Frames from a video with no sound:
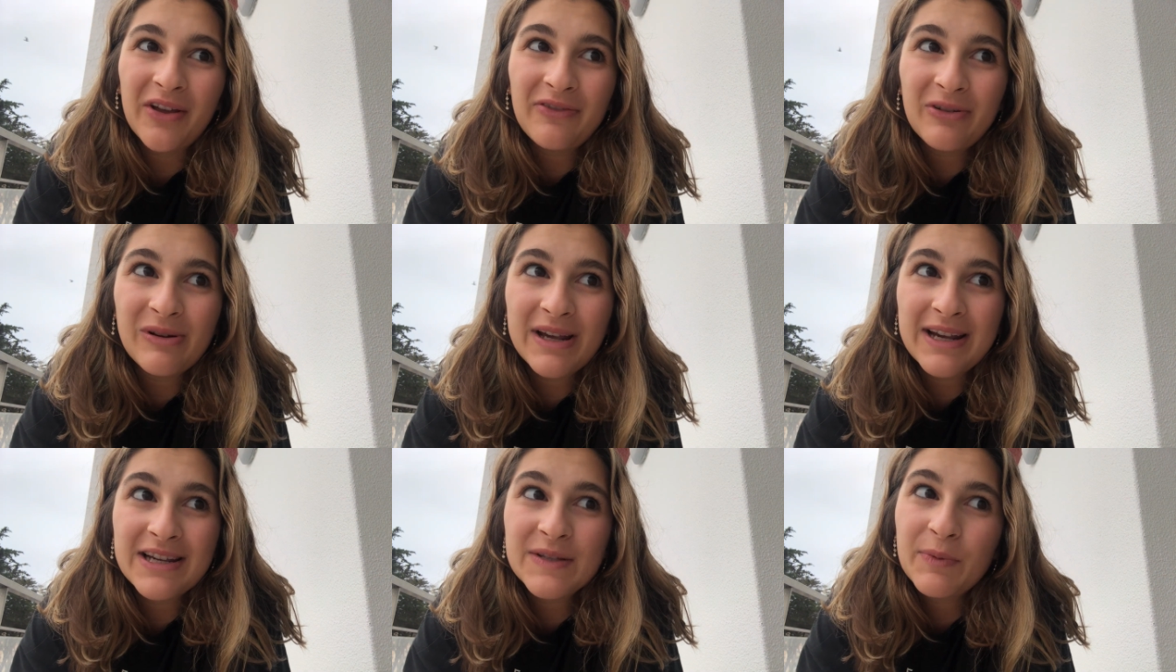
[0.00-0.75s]
I feel like
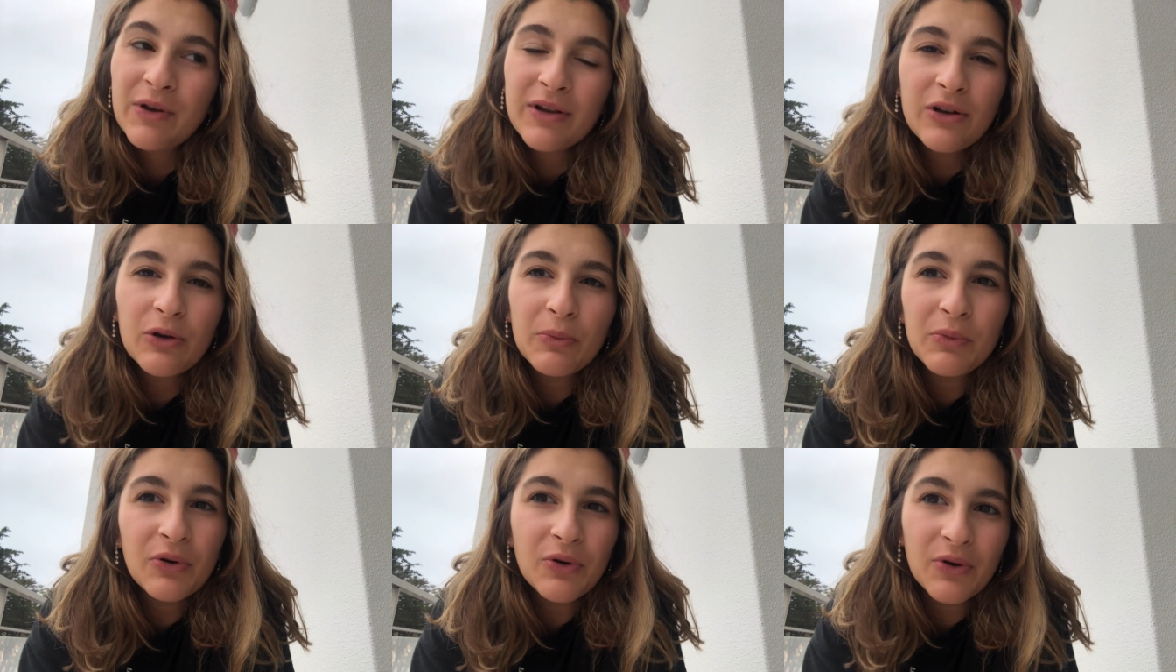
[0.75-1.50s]
I spoke a lot
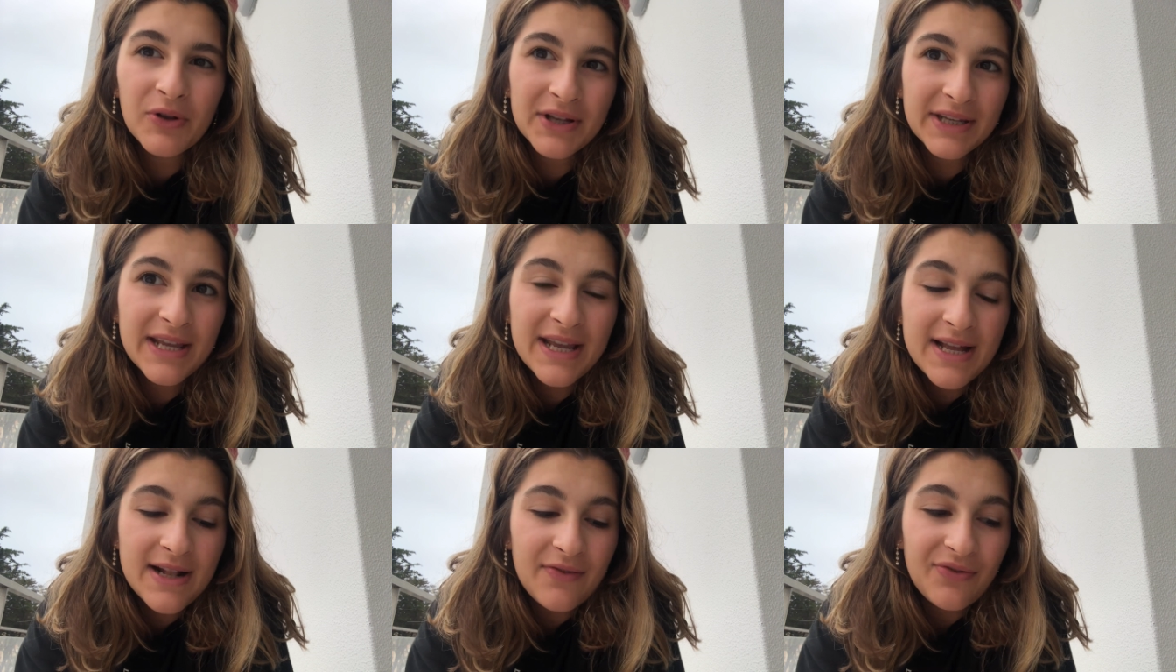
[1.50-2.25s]
more in
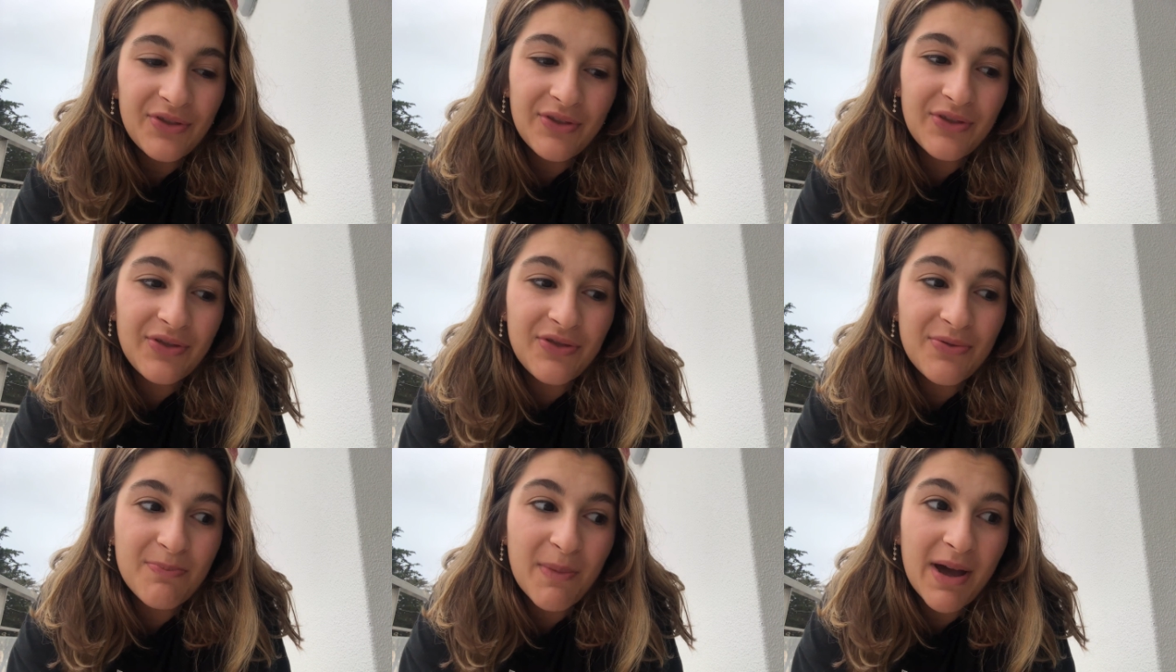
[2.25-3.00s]

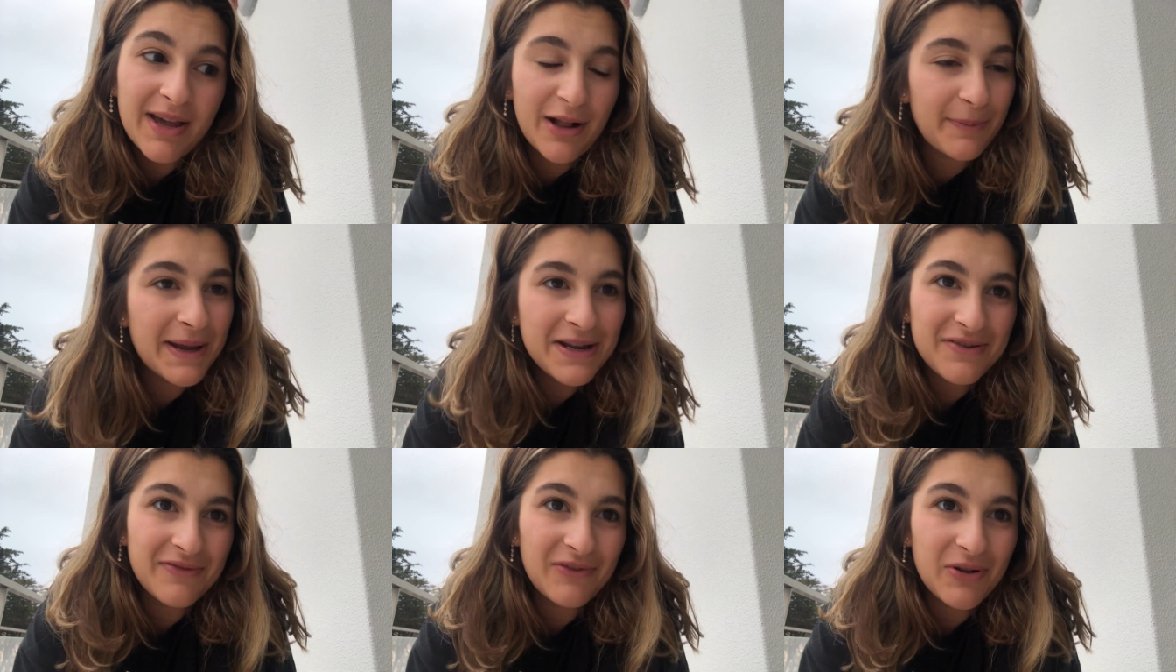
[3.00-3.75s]
my
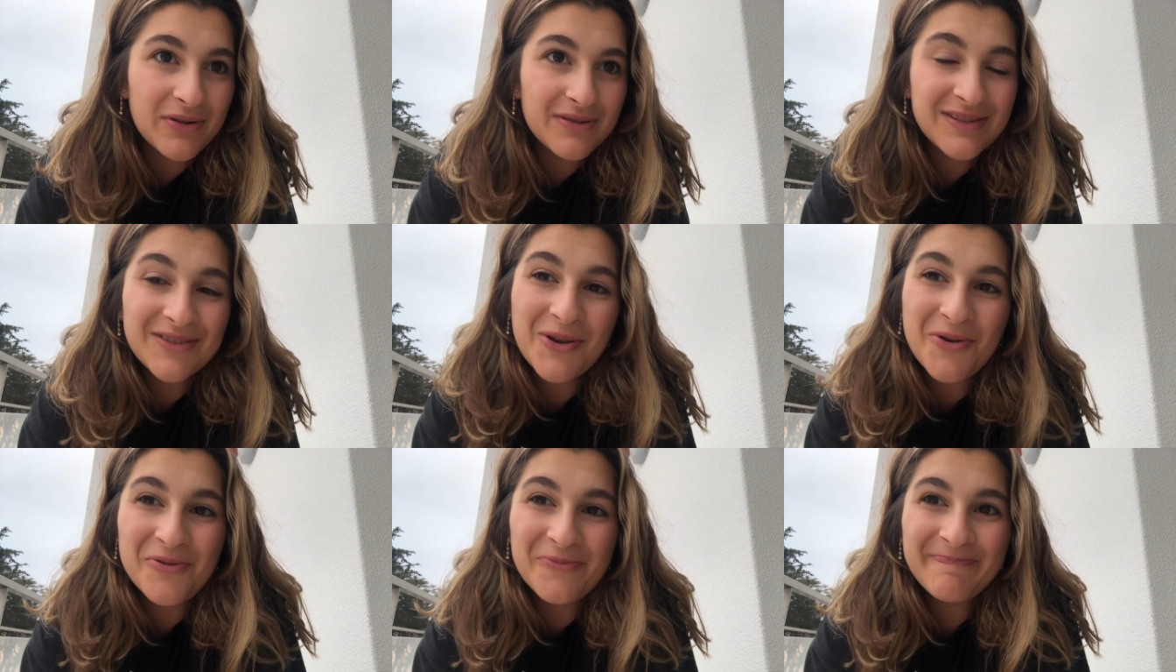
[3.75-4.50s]
Albanian vlog, so
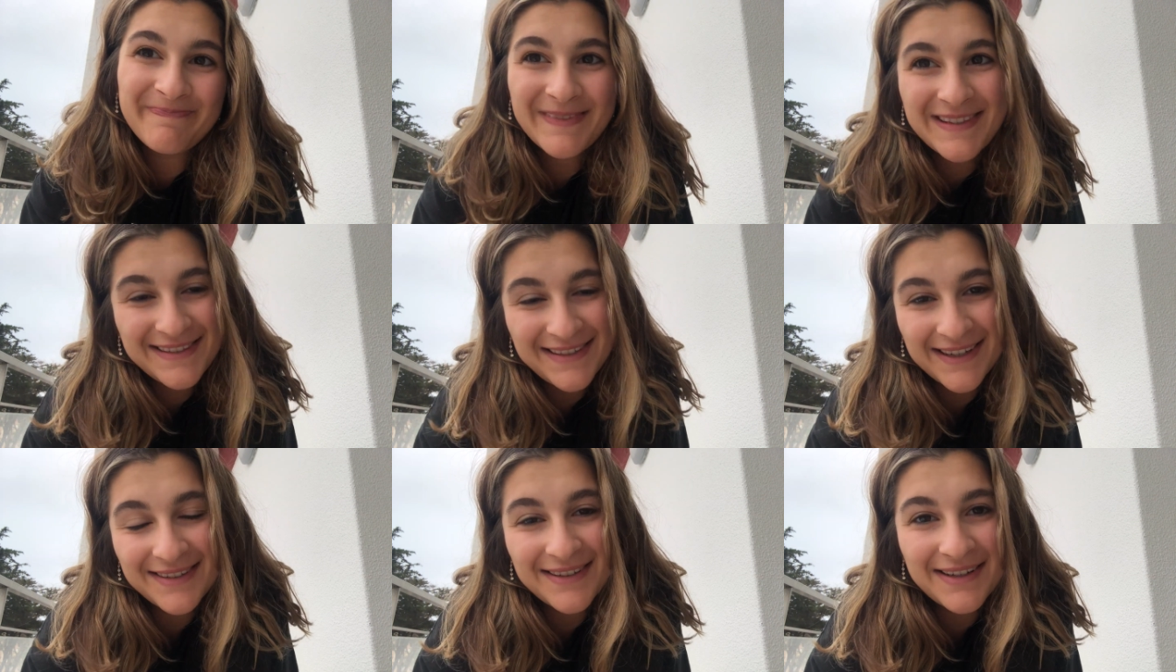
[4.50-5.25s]

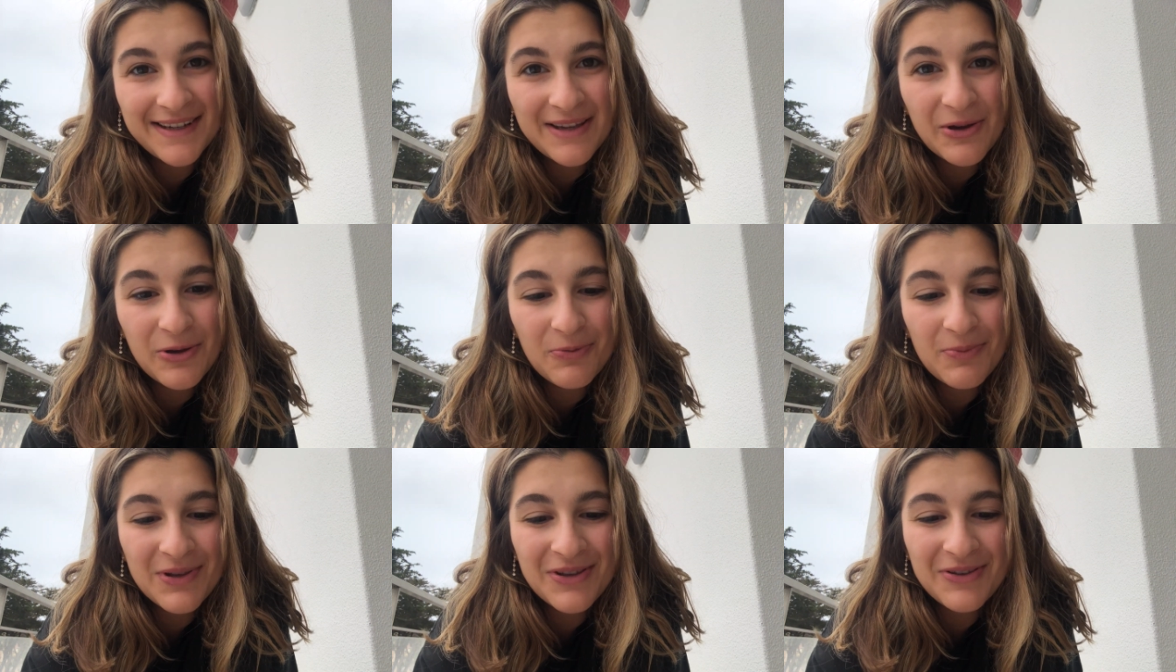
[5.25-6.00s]
yeah, I hope
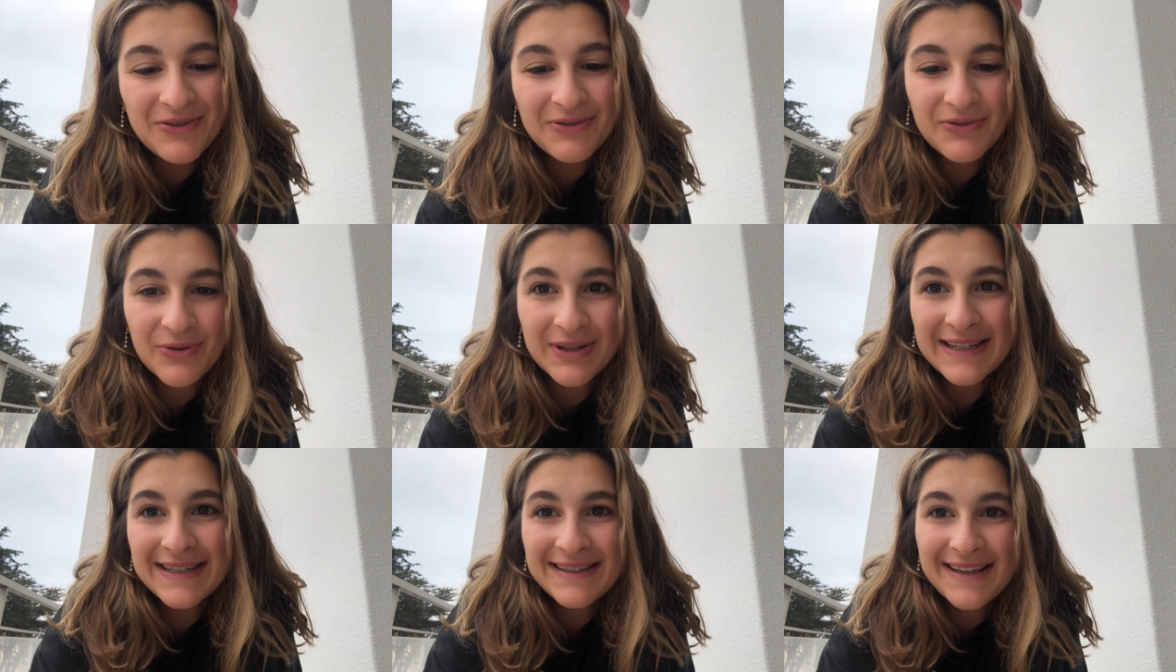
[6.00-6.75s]
you
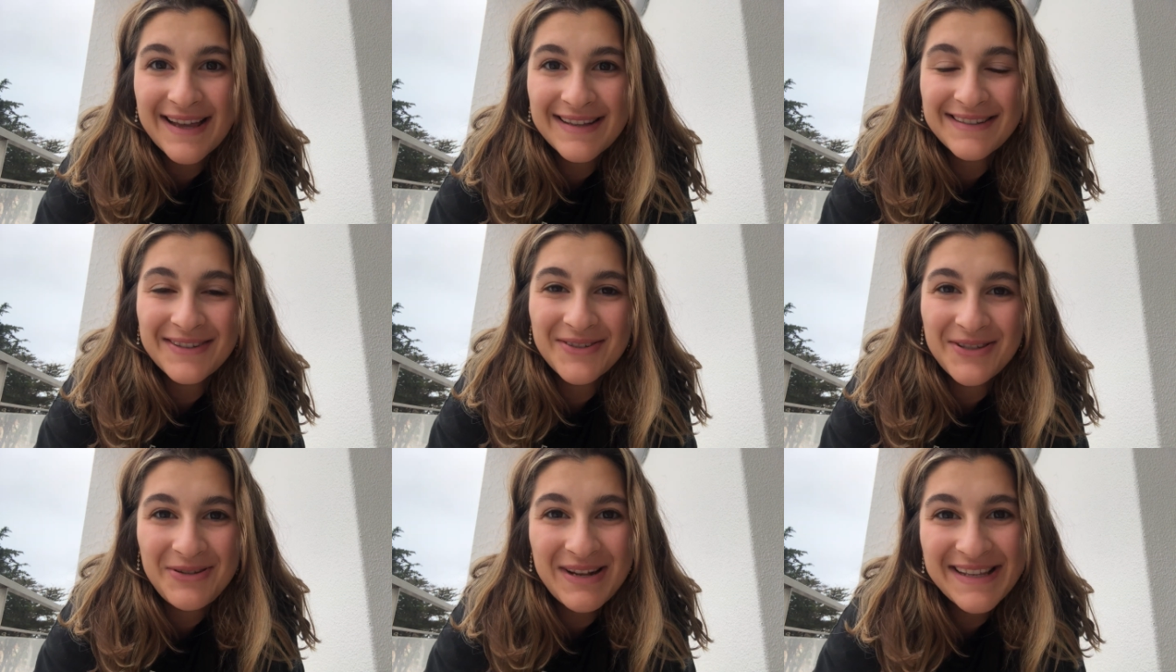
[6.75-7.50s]
enjoyed it, and I'll
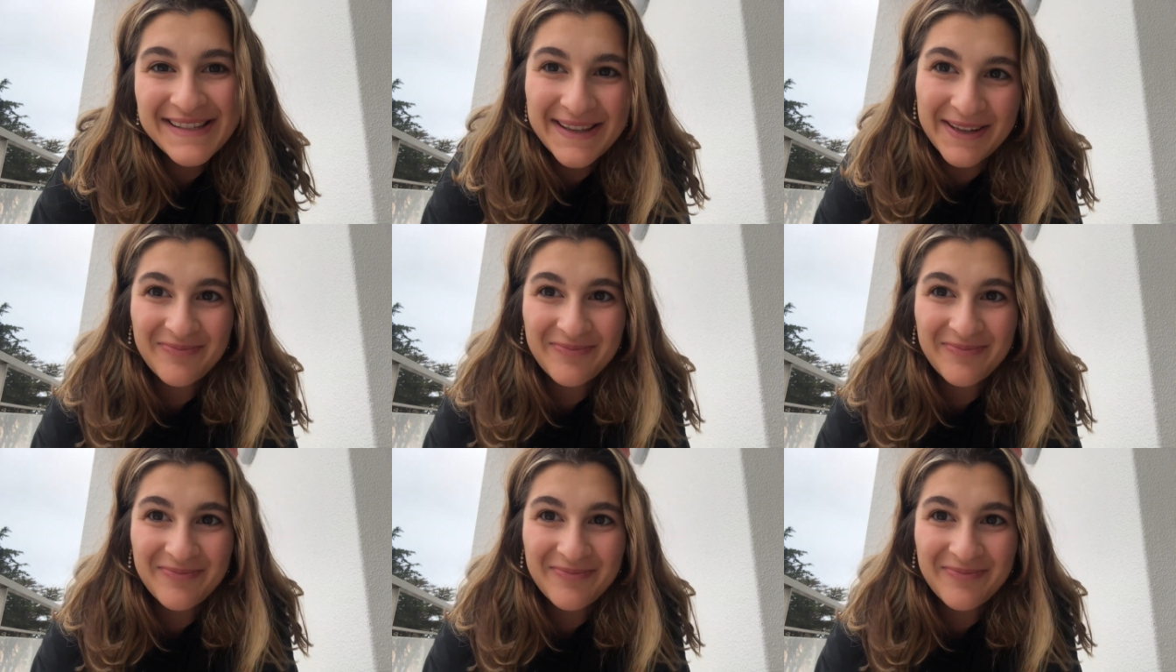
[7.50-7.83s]
see you next